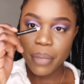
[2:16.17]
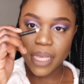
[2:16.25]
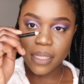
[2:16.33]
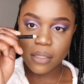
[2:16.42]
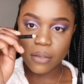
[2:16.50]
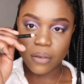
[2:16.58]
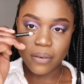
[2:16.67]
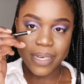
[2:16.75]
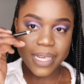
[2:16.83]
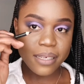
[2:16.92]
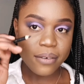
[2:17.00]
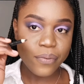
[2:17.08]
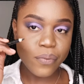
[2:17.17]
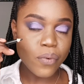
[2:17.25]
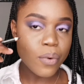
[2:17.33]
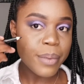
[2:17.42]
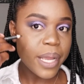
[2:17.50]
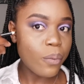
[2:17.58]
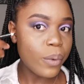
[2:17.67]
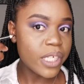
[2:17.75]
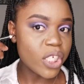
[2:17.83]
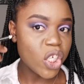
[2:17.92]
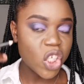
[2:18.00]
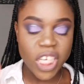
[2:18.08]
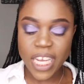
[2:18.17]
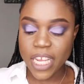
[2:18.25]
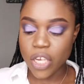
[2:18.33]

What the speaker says: pencil, right? For my wing look,